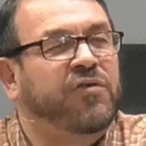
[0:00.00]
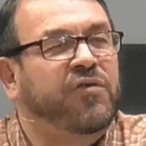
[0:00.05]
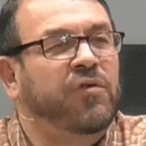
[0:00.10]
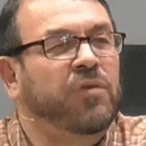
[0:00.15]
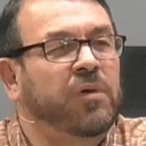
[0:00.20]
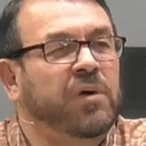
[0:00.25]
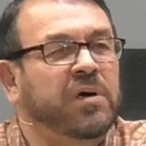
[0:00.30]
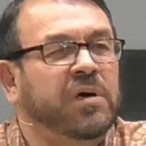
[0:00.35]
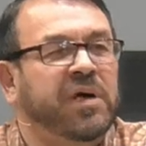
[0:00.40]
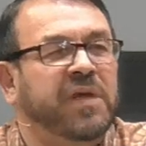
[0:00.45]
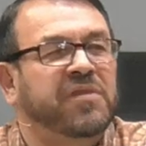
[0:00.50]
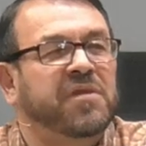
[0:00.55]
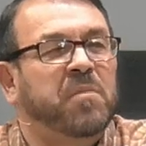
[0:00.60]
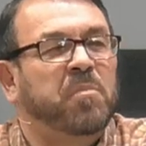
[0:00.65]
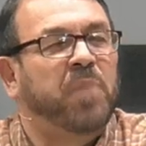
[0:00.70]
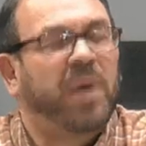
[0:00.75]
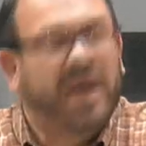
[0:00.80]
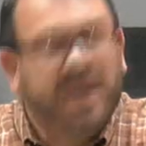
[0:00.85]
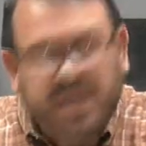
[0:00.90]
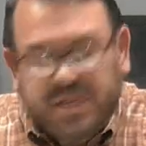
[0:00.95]
to look at the
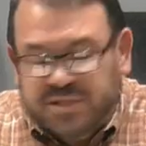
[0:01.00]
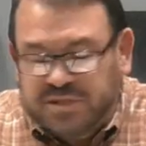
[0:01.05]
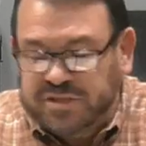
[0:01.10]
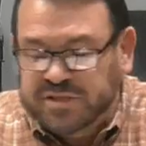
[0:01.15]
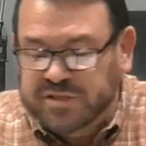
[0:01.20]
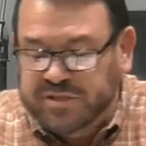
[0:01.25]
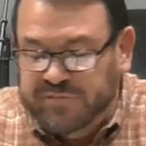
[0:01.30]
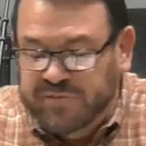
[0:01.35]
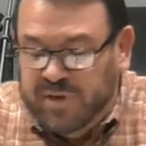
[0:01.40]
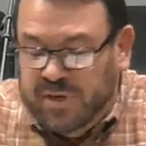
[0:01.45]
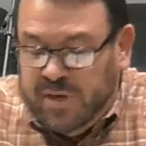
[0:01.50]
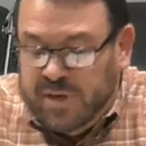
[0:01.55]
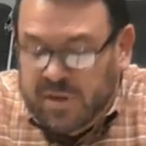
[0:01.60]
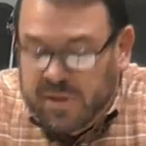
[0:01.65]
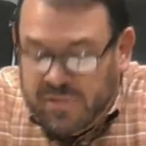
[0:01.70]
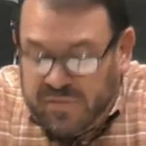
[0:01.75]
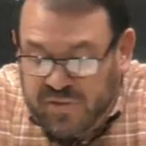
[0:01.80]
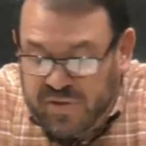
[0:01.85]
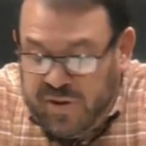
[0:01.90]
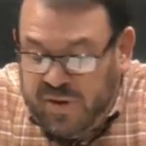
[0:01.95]
positive
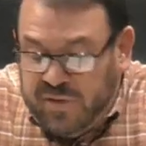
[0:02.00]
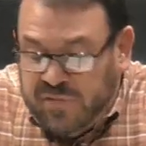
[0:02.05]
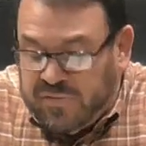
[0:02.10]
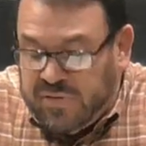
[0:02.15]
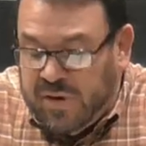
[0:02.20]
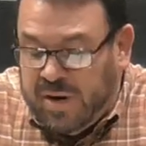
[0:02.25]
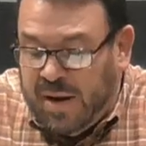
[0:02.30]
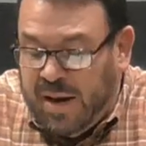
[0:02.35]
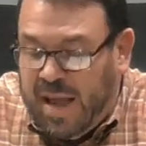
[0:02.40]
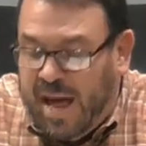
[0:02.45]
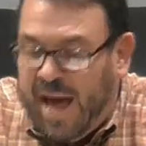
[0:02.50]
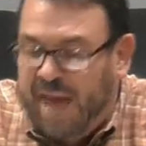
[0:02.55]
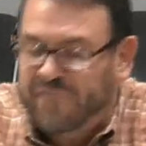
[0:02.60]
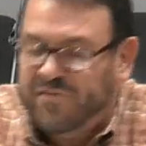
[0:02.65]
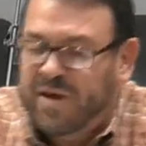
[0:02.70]
things in life.